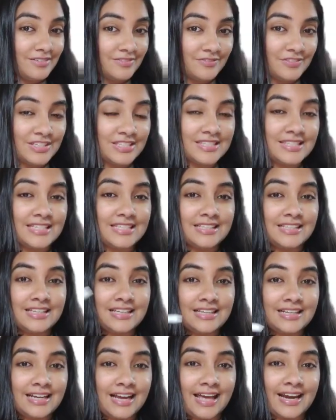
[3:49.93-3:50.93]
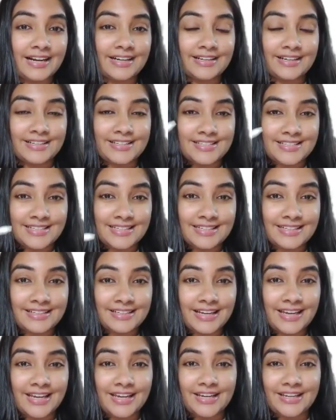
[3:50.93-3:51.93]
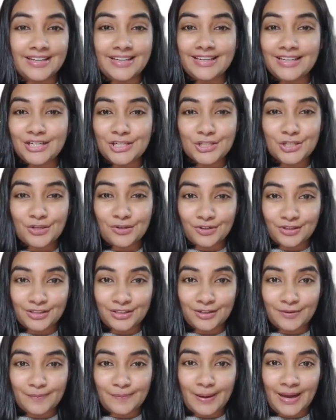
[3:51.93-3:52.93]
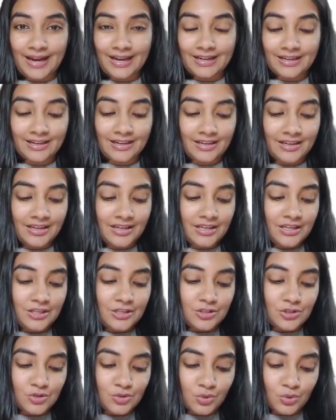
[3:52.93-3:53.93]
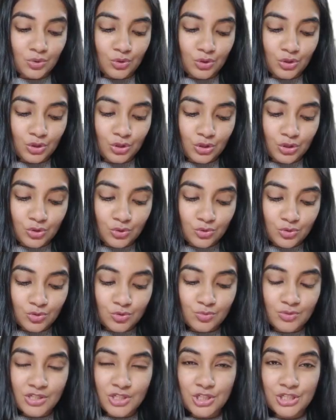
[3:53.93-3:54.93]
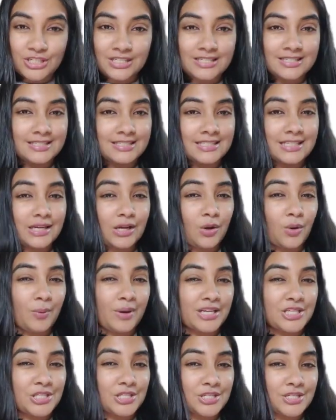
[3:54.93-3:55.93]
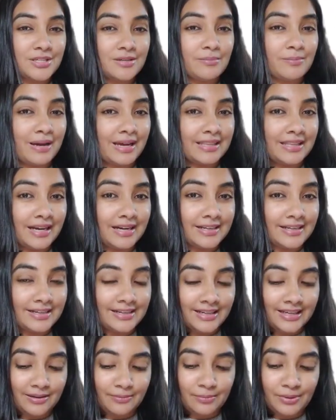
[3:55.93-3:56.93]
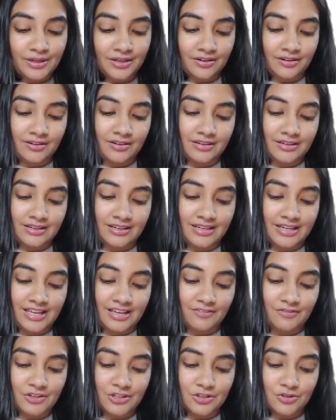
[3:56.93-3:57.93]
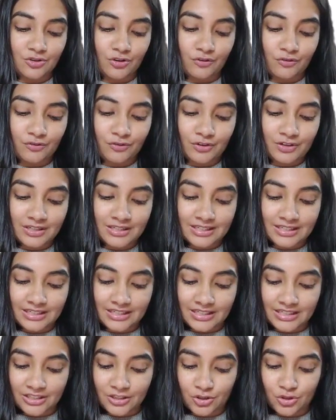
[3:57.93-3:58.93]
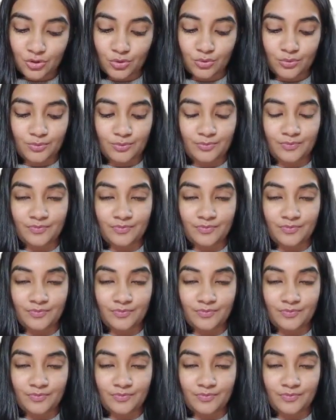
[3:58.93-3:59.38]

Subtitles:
We see the characteristic hairy lesion on the back. So Q-switched is the question by that labor, nevus of Ito.